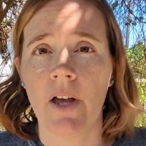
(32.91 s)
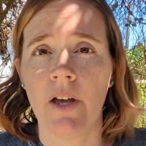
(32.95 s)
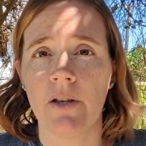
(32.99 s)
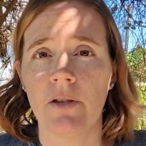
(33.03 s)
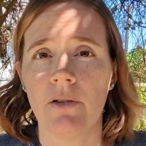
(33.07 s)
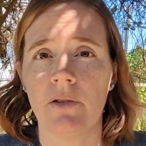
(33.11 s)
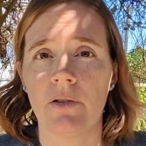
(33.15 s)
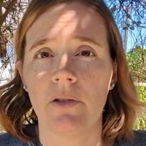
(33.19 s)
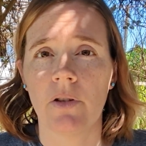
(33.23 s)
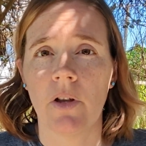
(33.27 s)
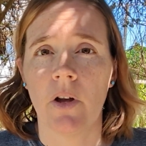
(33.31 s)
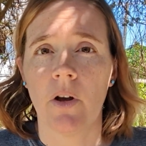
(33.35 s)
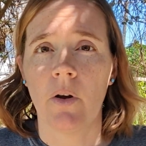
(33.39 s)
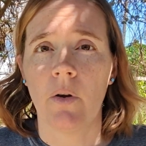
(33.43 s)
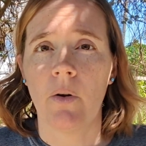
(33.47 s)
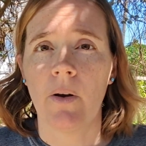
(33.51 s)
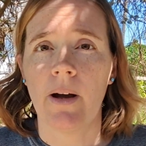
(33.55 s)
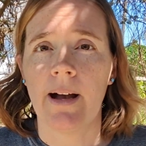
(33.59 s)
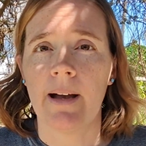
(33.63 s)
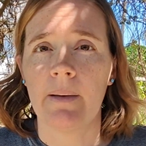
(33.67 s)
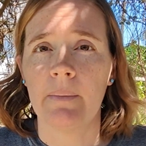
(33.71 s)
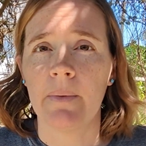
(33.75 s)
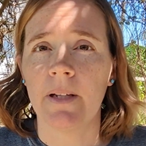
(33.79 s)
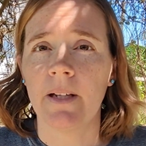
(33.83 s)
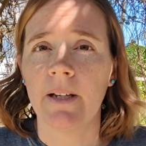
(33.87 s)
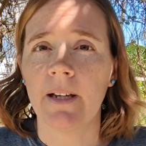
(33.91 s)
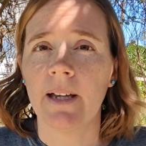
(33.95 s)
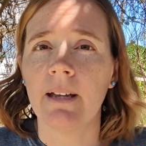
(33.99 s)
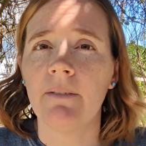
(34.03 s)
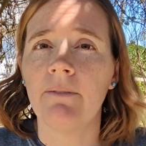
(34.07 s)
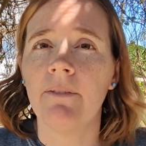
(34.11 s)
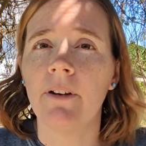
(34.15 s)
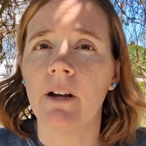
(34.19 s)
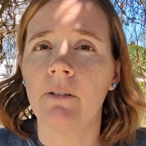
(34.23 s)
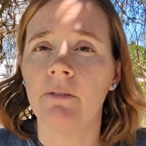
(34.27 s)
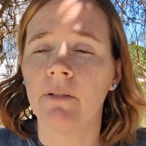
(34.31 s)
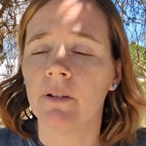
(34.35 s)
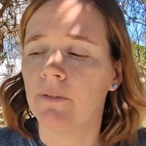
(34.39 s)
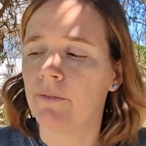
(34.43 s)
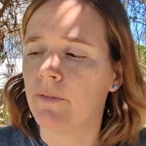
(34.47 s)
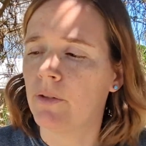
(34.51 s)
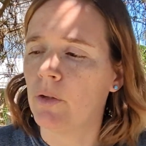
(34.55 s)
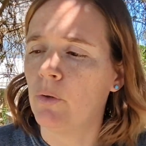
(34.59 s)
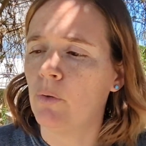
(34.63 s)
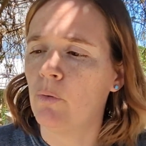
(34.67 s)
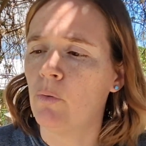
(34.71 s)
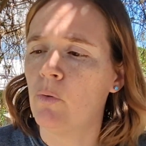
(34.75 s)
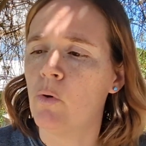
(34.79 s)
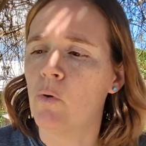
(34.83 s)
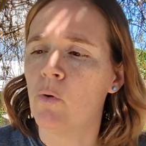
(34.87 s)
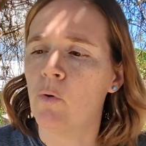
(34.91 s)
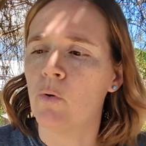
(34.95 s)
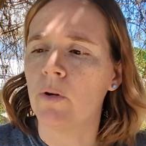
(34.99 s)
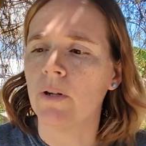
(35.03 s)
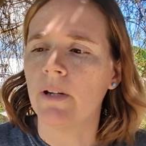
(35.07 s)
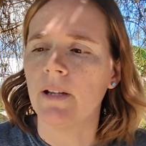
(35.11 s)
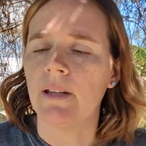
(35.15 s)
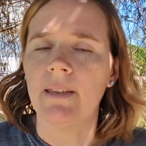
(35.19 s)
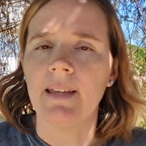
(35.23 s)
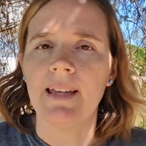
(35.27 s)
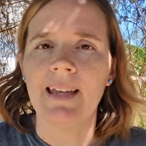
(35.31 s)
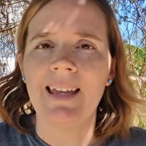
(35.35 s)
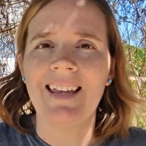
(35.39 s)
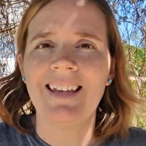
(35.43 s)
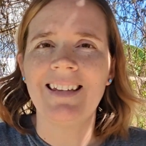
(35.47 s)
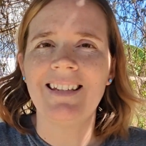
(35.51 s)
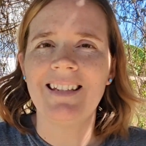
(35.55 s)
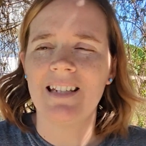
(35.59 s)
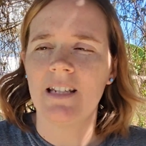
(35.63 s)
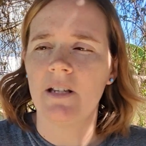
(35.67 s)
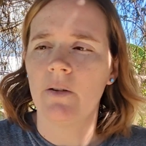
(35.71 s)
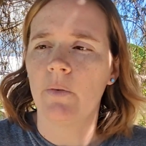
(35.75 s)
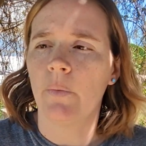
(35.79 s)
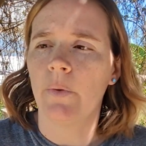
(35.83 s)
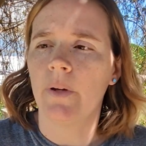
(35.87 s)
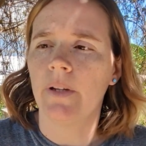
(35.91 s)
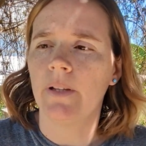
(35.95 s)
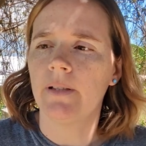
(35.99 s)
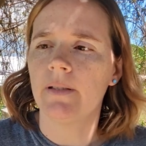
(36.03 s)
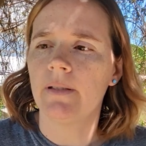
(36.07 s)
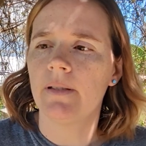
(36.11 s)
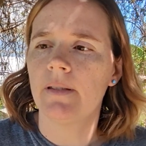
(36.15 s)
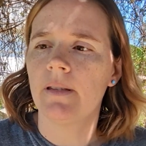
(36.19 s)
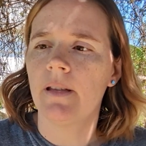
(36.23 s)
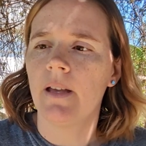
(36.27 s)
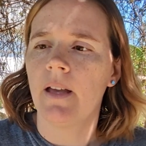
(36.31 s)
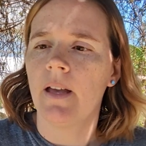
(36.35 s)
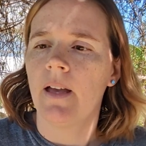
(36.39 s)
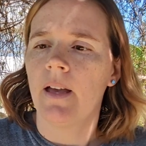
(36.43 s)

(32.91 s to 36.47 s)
So I'm going to give a review on the Indian ones.